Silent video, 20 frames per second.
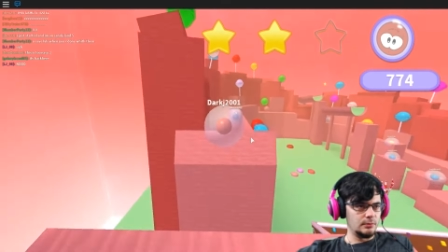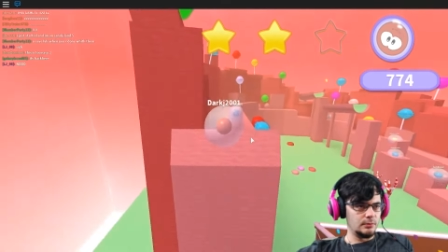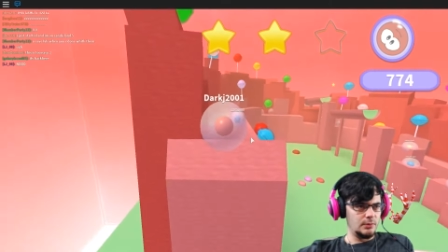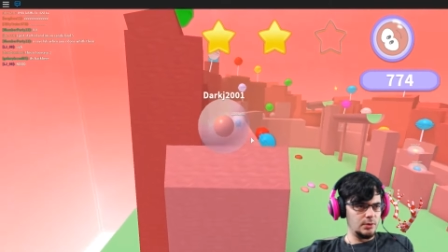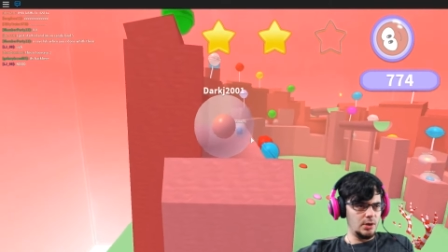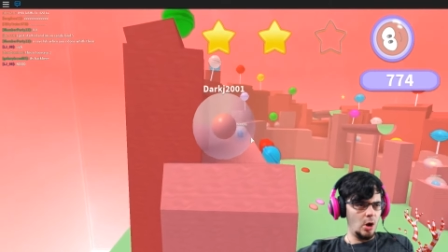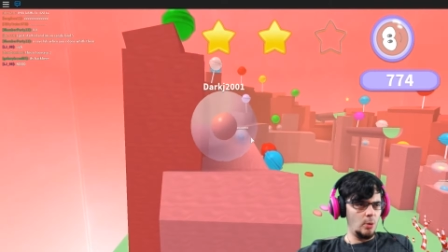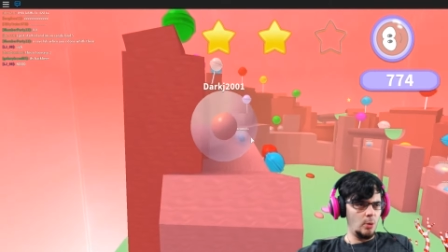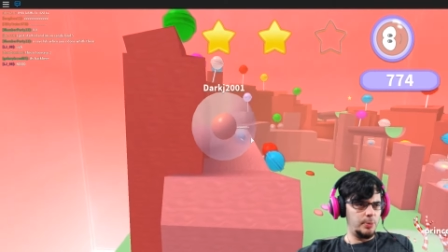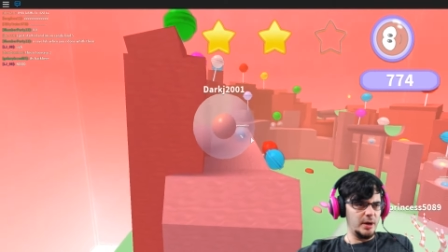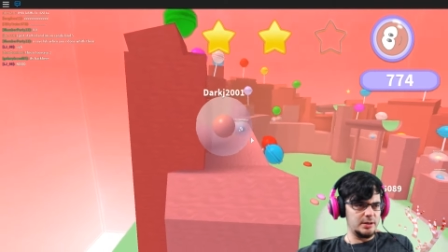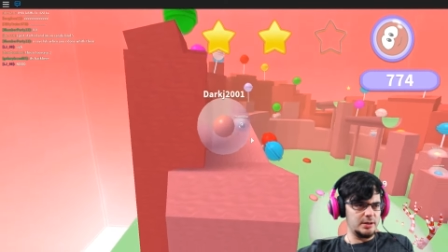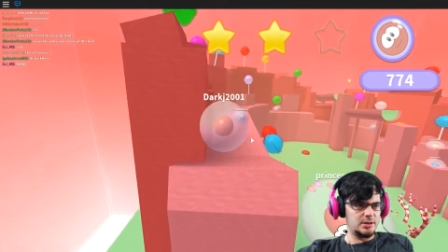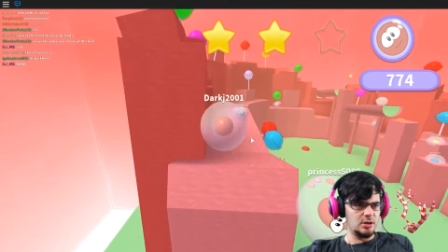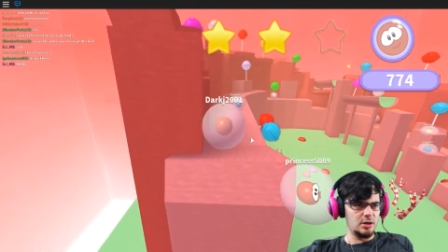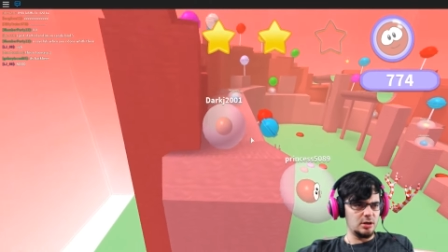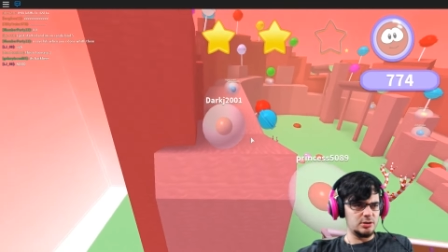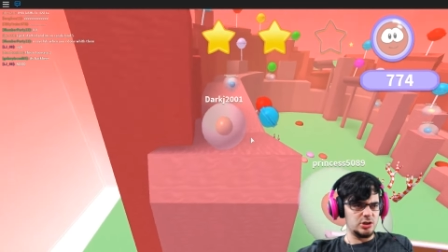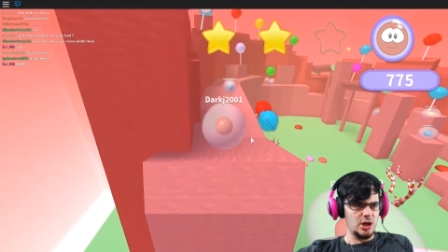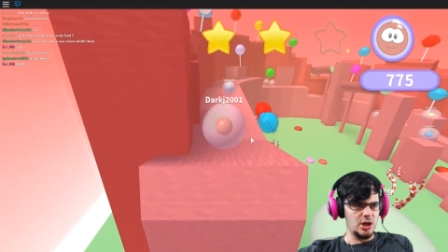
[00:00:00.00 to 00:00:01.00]
No but
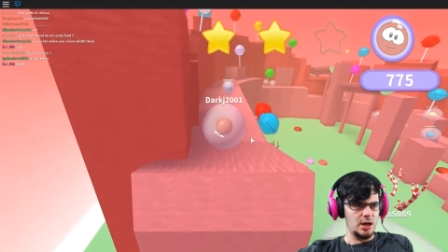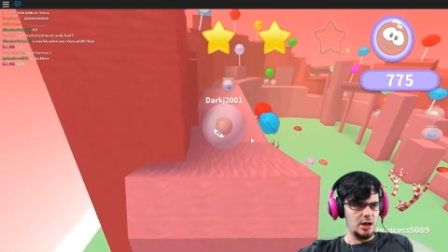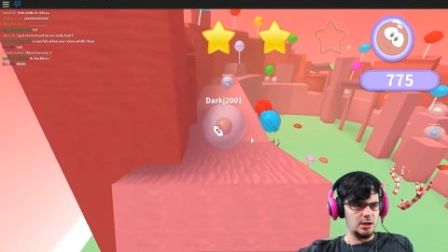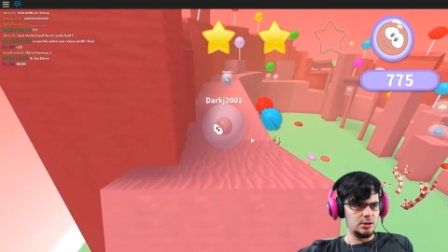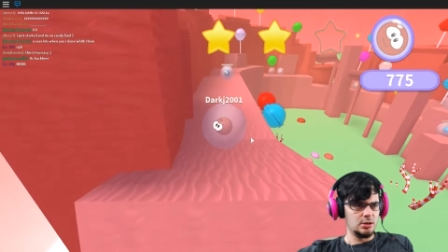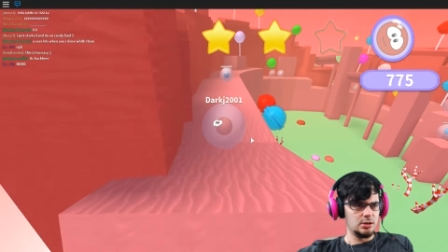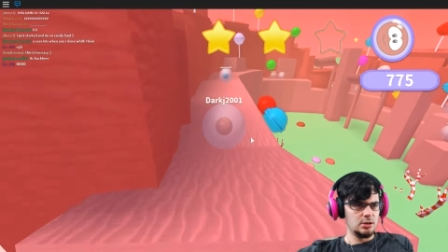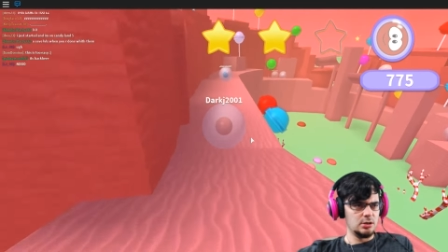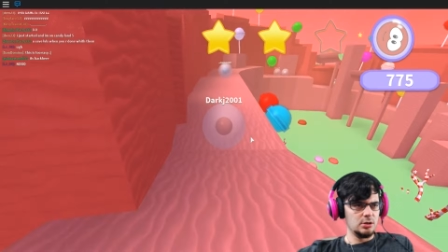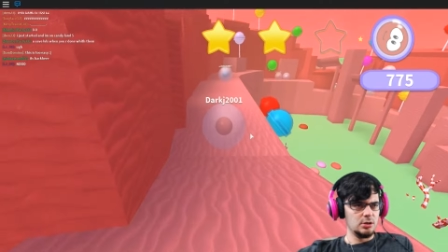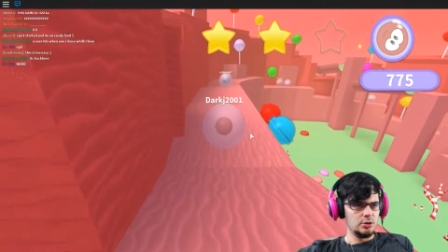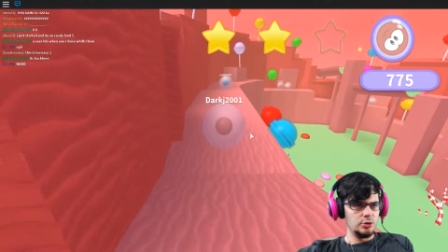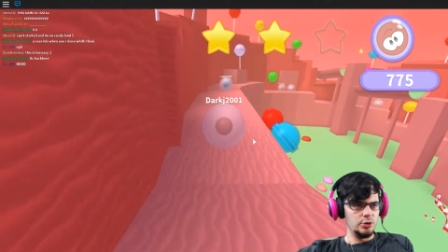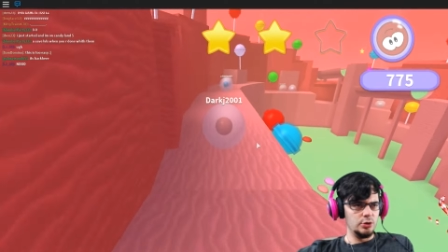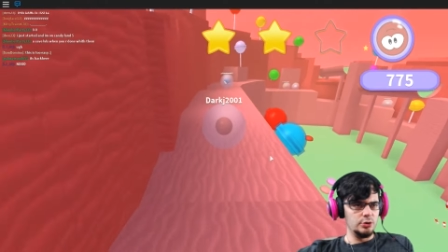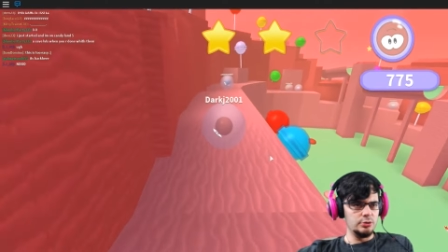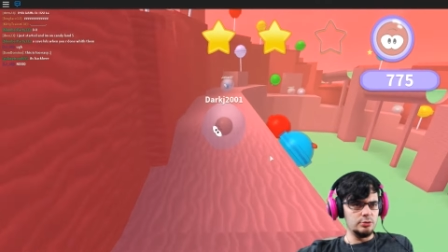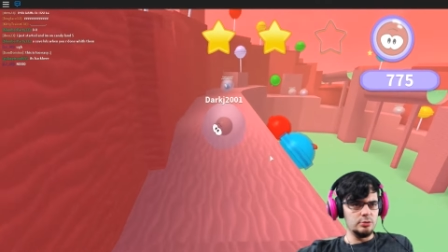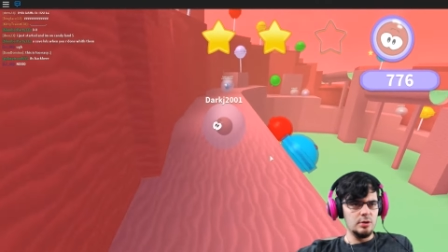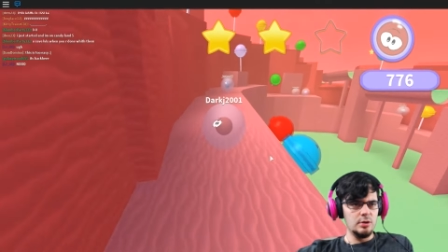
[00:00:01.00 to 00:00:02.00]
Dark J.
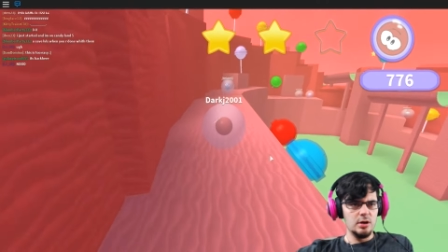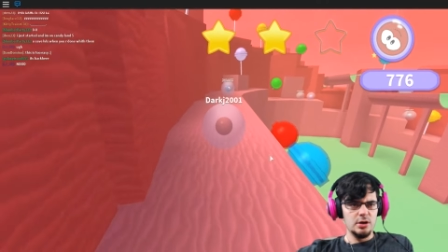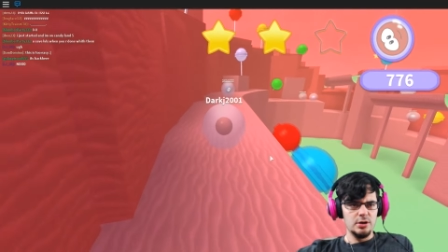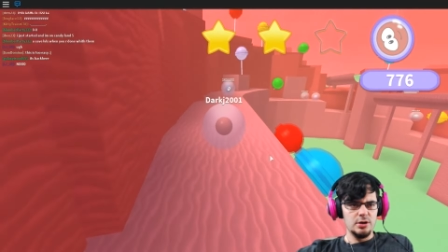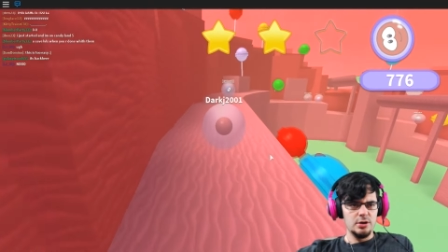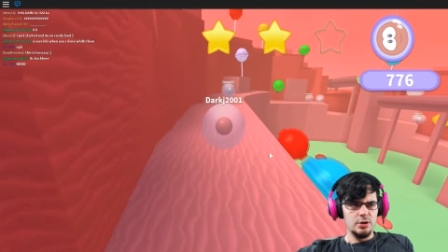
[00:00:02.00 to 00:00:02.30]
You